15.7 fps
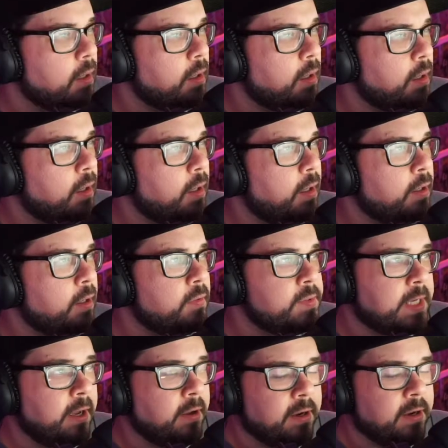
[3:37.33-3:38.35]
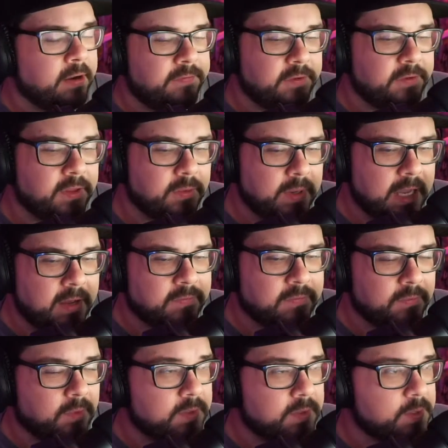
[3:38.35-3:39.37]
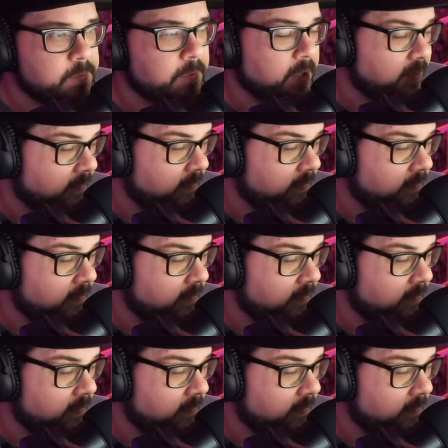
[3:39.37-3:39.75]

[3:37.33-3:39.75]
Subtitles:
No doubt. And I feel like we haven't read this book in